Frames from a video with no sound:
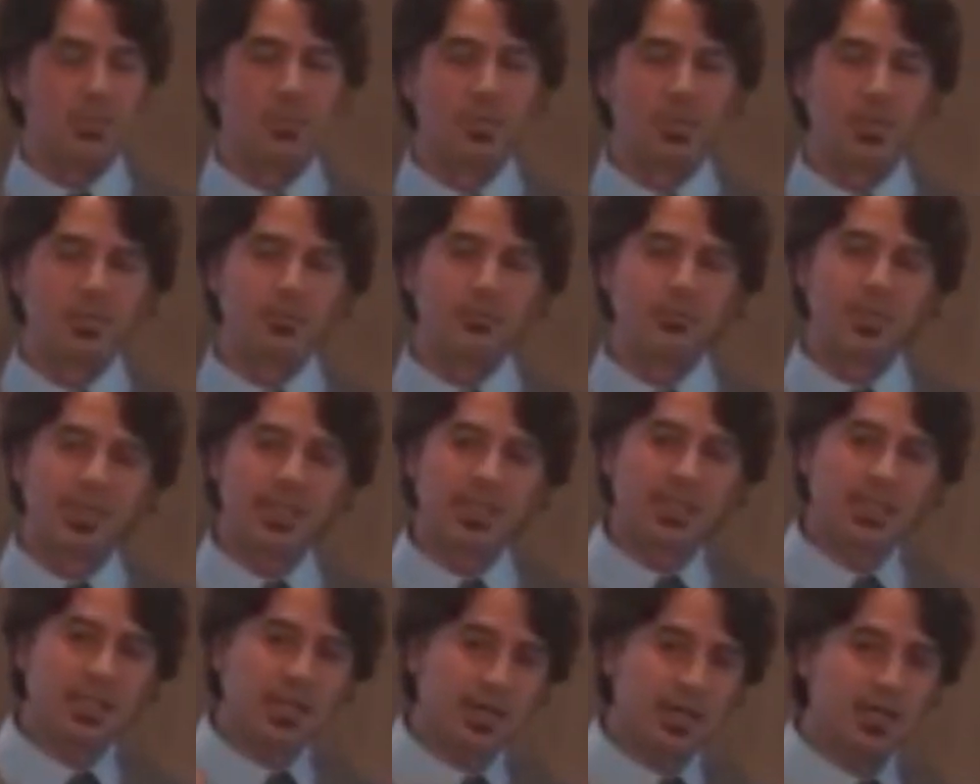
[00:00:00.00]
But
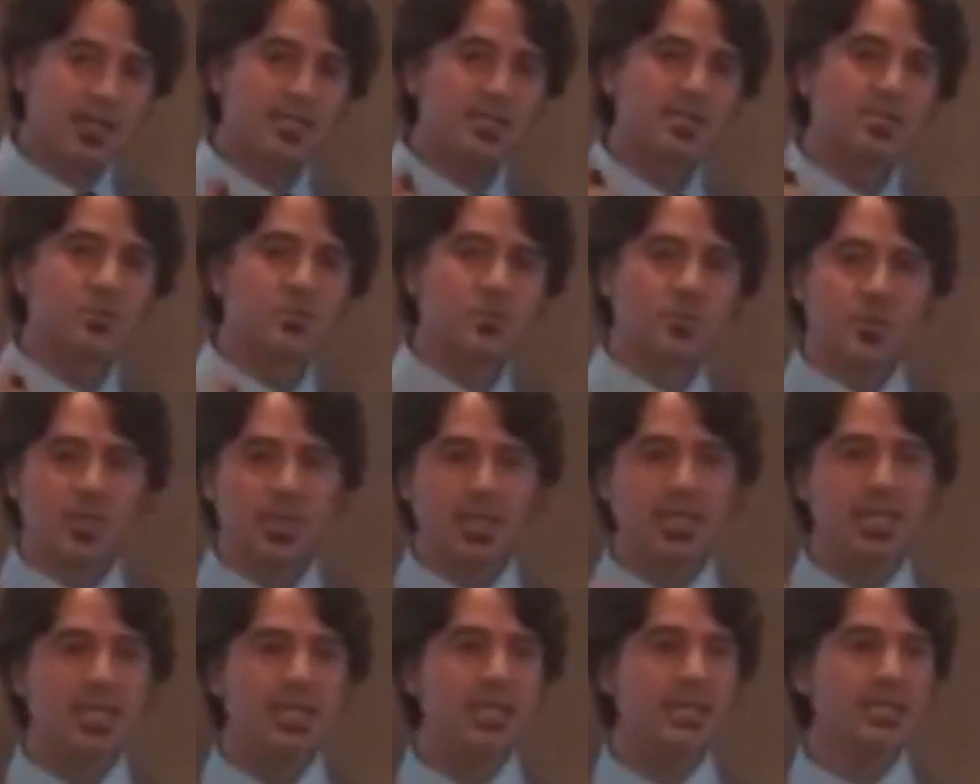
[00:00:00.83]
because
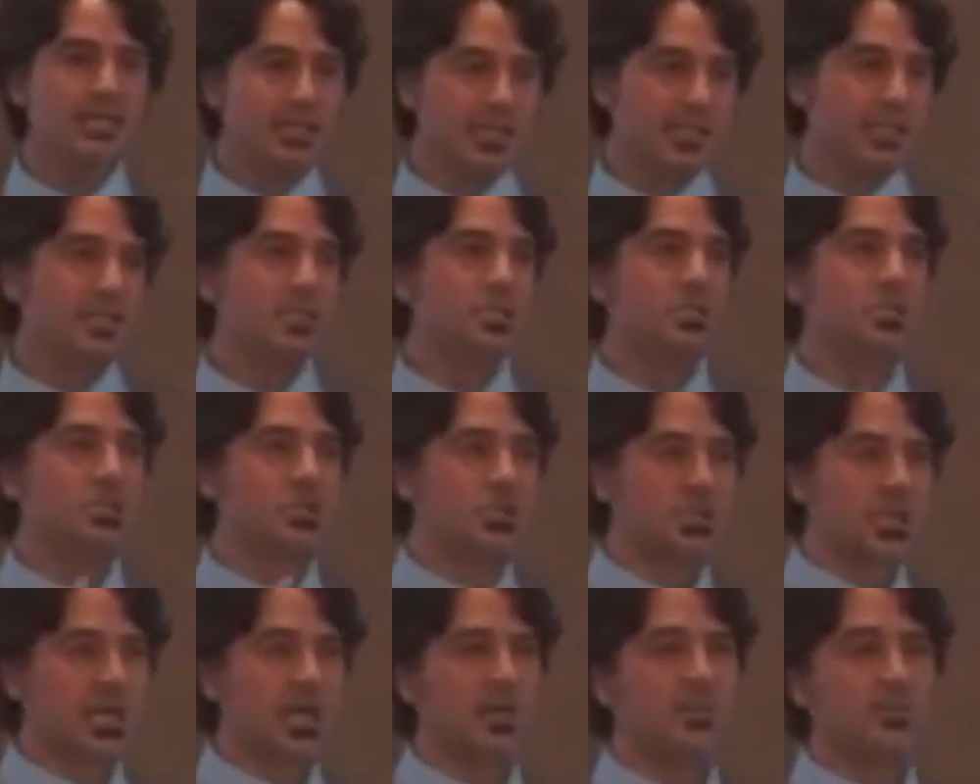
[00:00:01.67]
we didn't
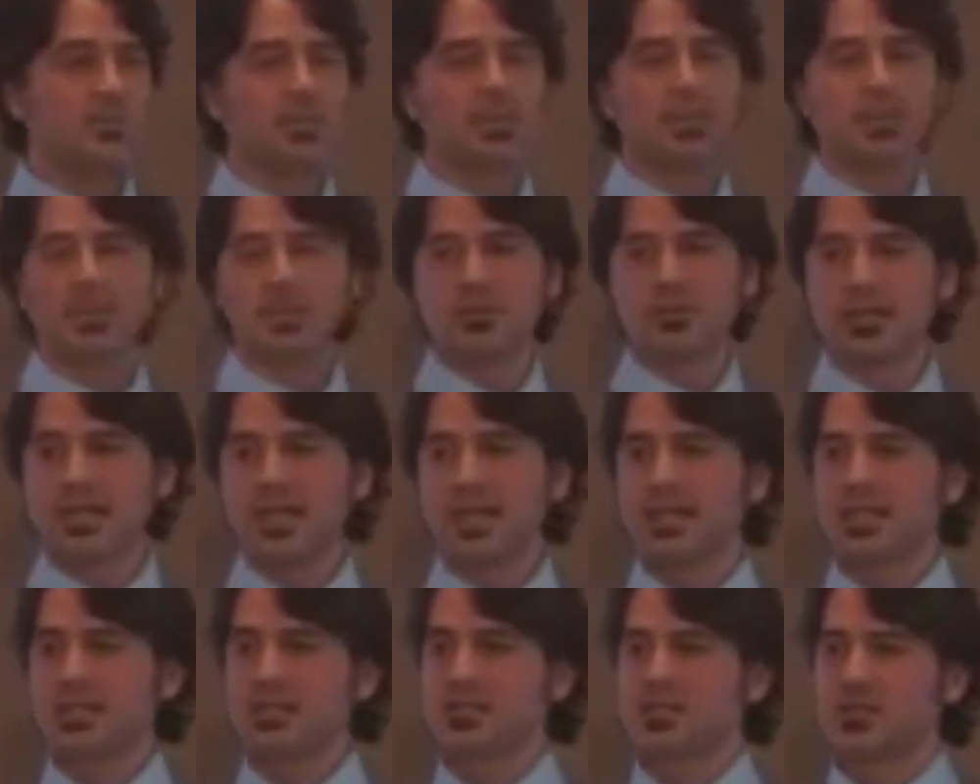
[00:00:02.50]
shop at the
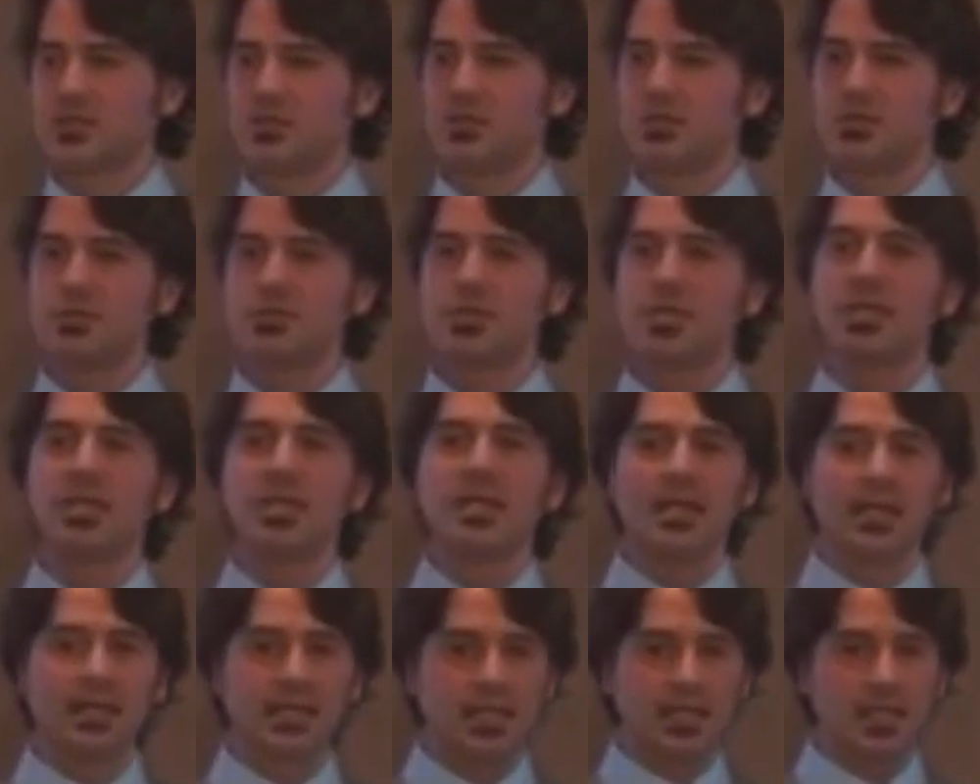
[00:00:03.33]
organic stores
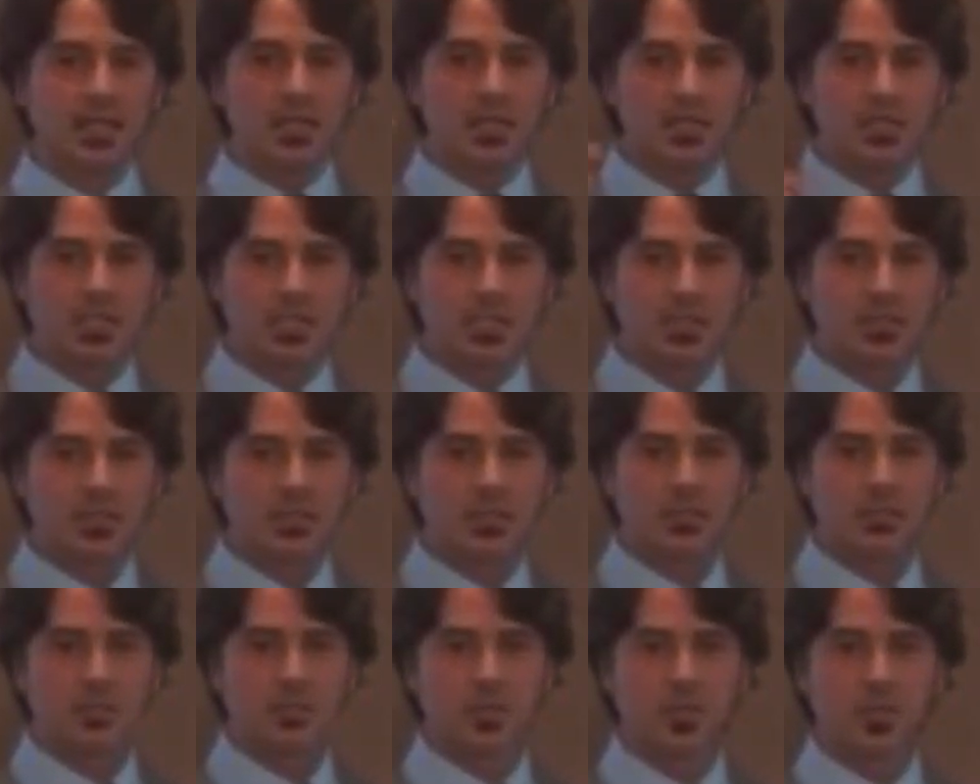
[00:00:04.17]
and they all started
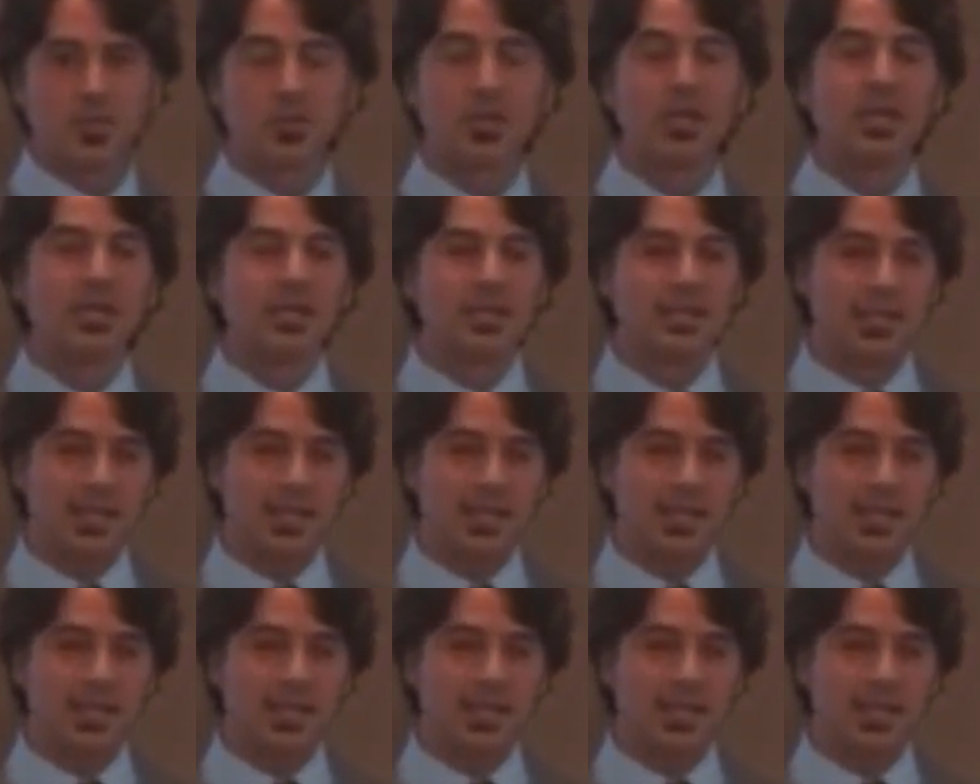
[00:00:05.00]
going broke,